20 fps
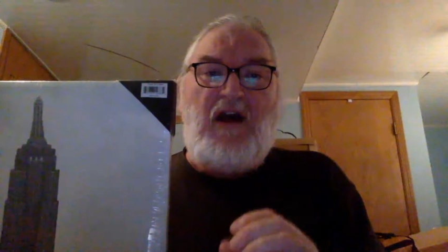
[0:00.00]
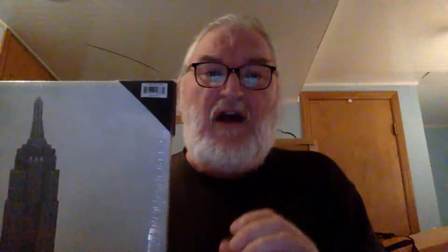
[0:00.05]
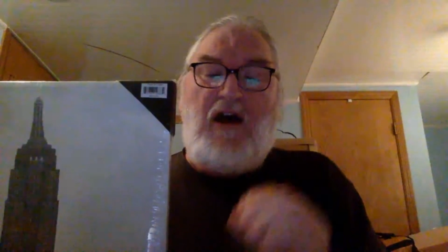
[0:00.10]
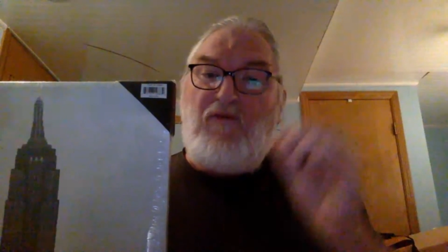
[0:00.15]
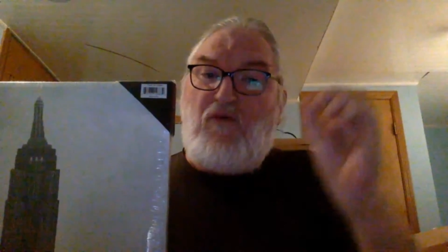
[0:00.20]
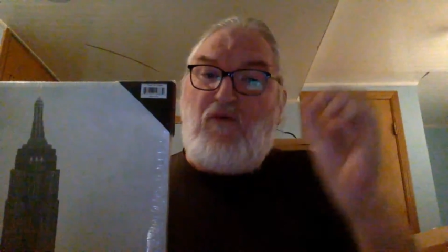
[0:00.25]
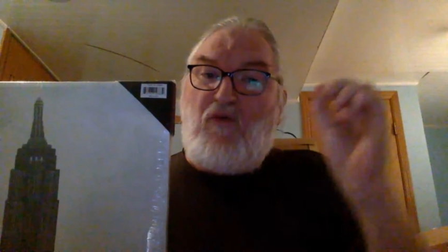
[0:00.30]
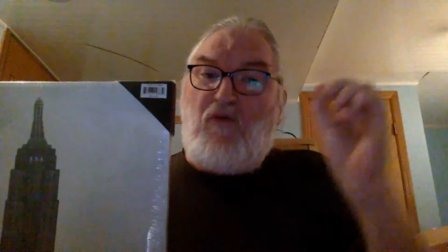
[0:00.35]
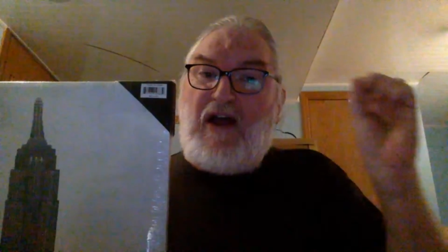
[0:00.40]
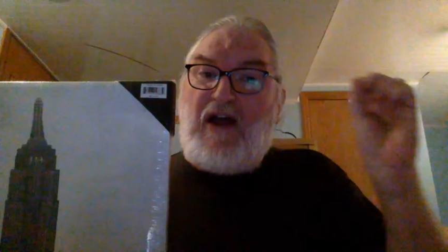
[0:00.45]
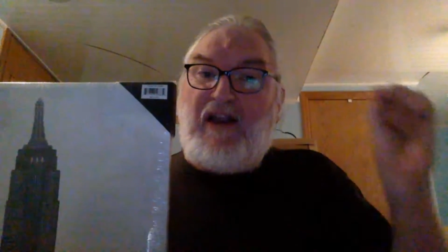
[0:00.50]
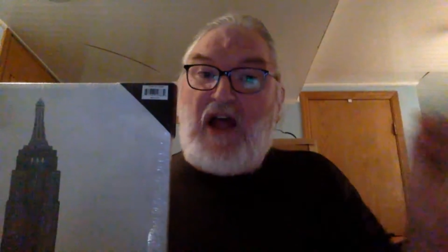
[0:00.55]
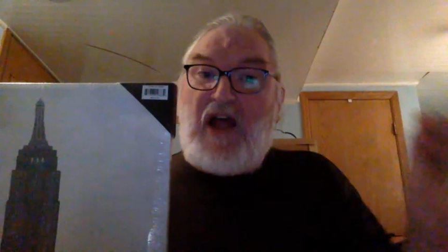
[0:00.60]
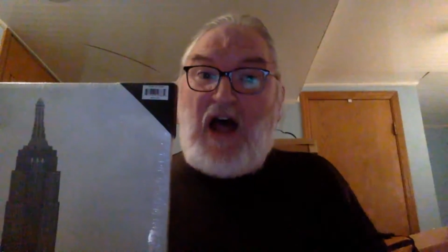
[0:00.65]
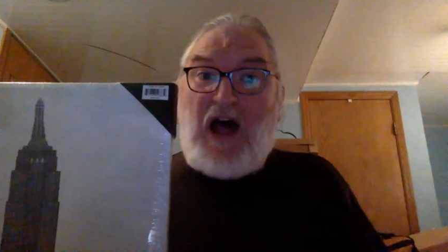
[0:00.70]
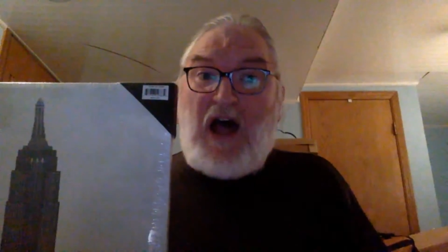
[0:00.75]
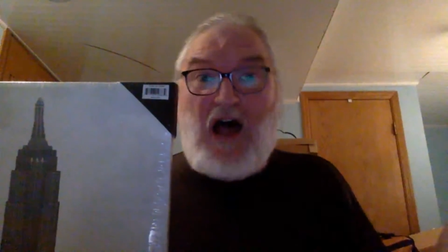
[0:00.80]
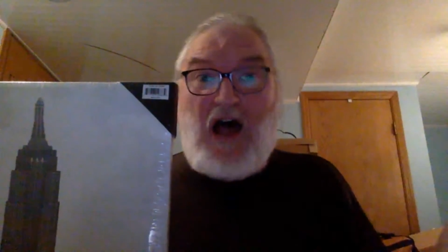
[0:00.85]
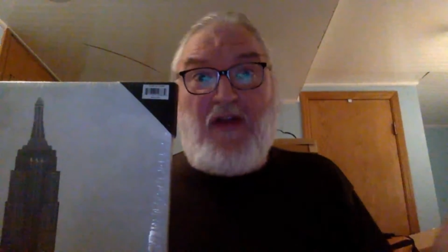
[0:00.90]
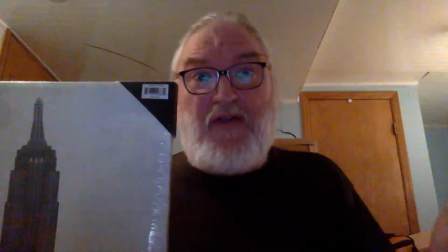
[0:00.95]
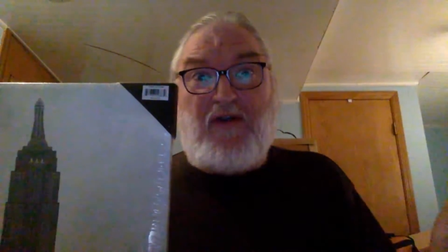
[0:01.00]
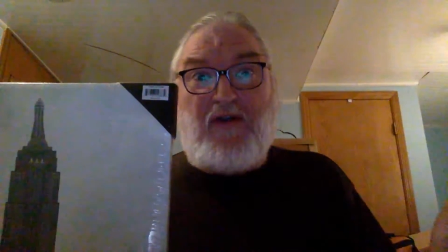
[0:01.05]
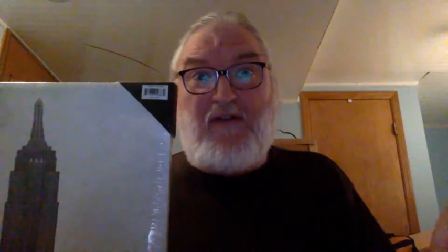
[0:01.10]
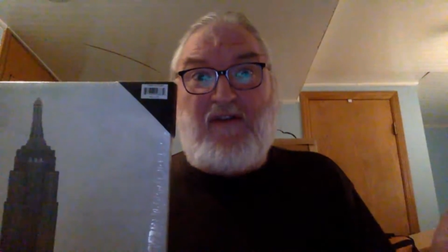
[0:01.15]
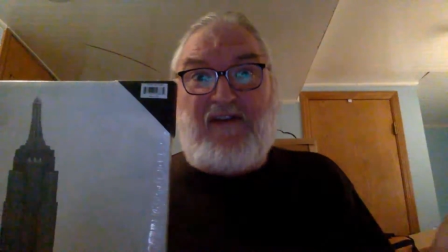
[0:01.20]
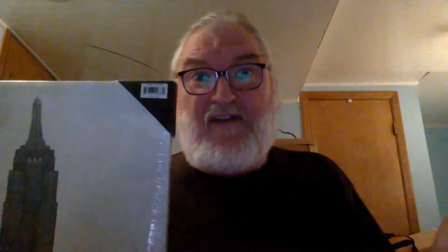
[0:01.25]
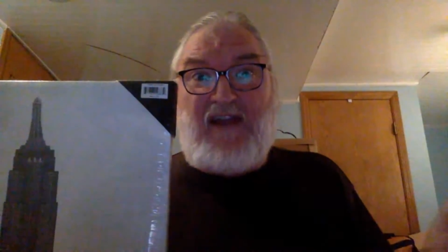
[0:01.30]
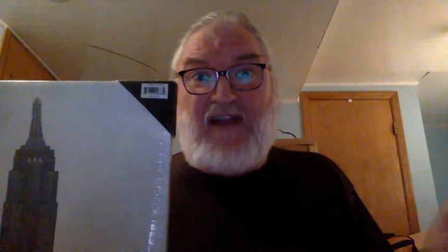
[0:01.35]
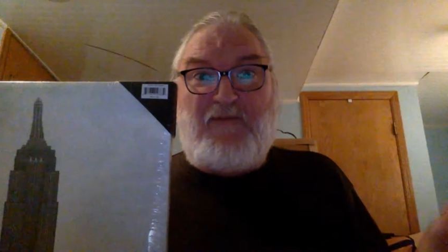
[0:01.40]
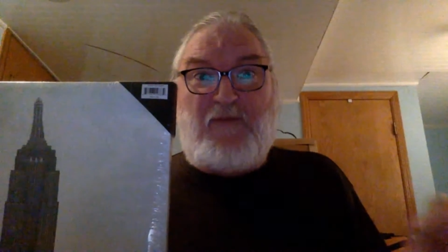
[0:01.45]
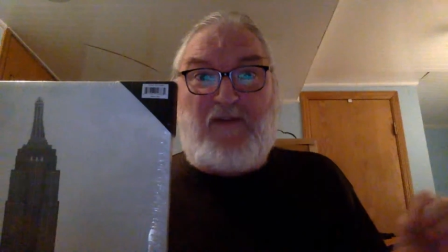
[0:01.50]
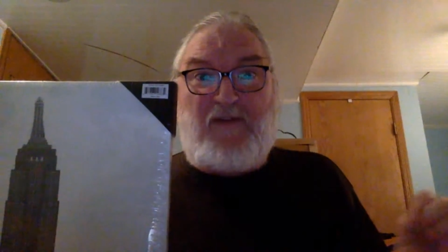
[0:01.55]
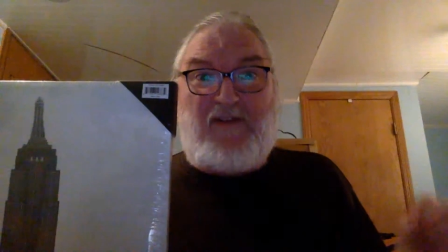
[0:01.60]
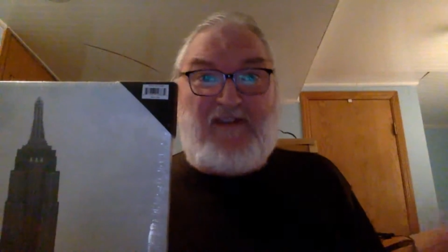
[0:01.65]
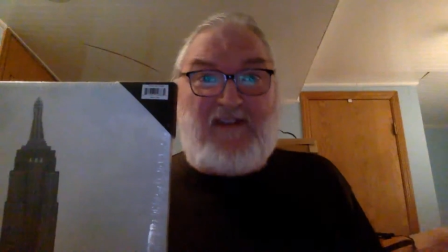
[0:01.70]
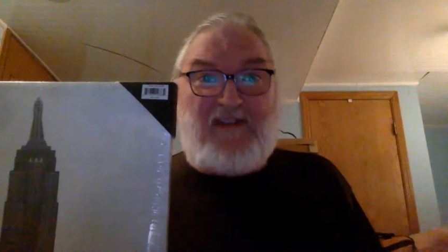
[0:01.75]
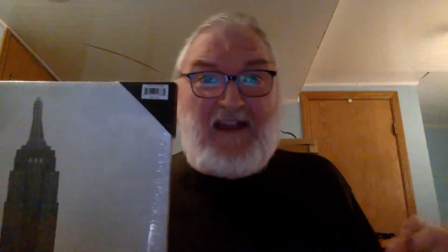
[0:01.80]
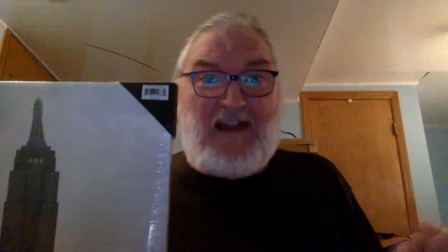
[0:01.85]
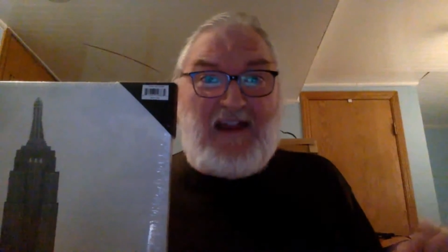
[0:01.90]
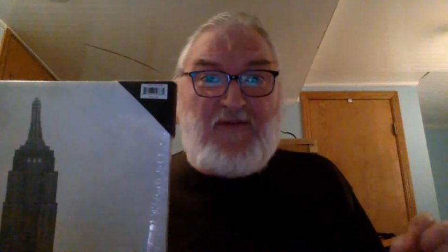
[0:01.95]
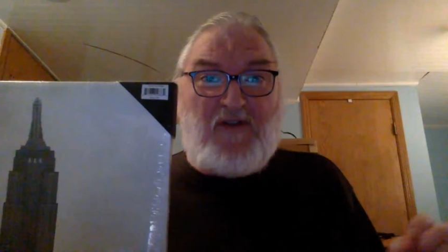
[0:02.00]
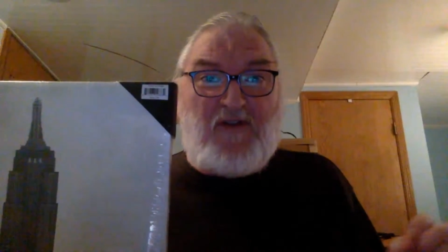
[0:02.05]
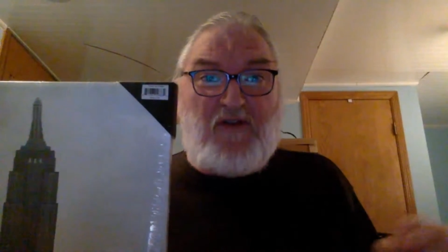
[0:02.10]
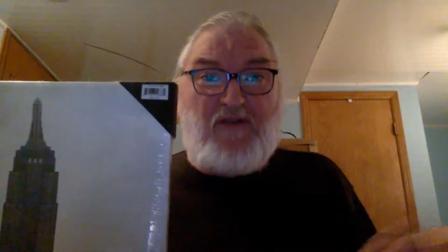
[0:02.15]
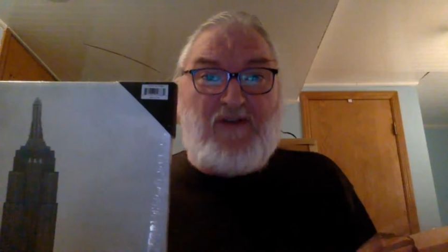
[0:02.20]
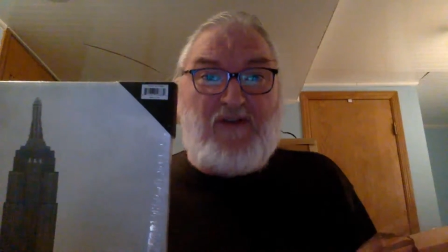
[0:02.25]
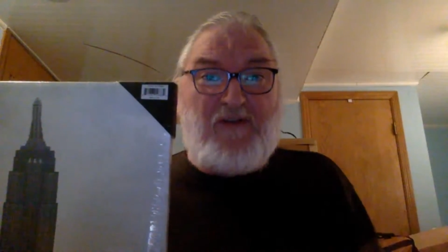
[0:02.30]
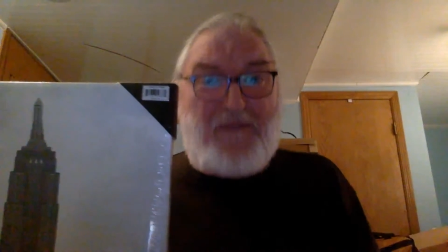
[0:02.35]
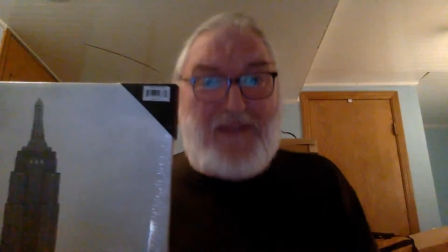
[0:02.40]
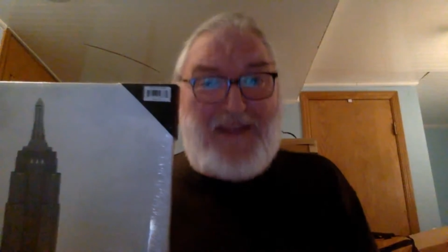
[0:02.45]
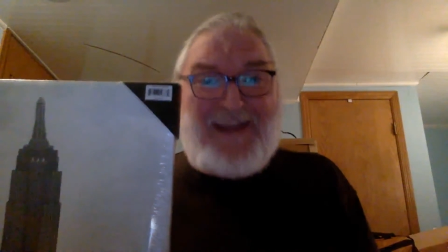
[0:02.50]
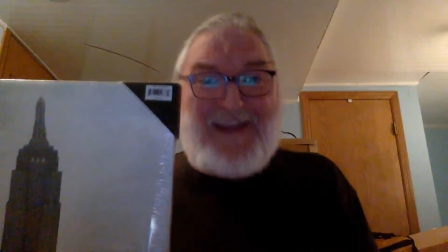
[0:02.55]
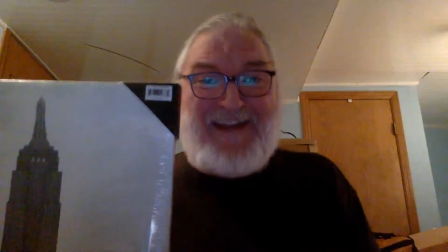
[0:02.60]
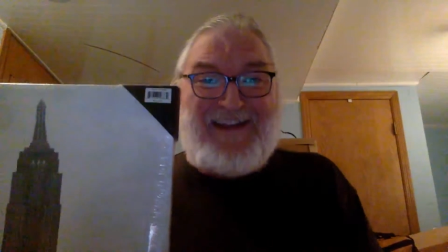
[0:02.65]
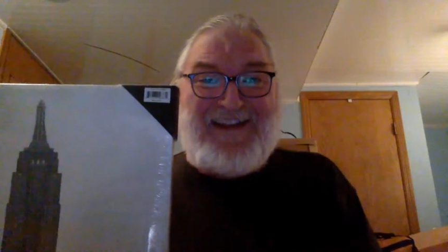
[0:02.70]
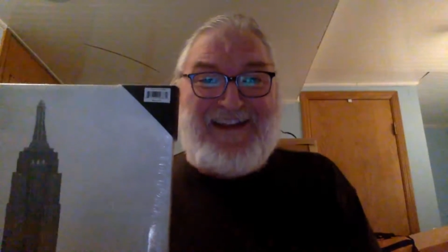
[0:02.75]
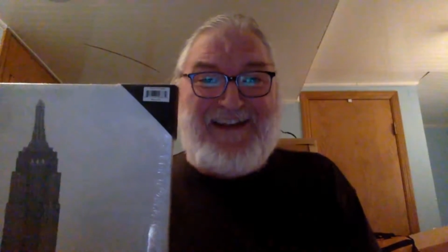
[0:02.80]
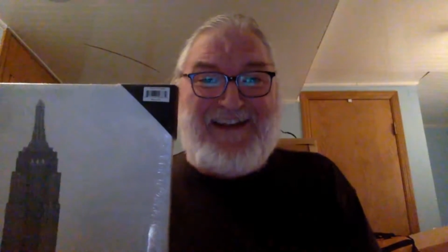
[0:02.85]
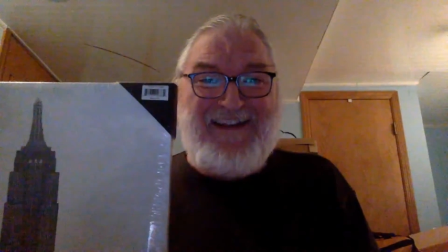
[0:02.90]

of what others have perceived you to be.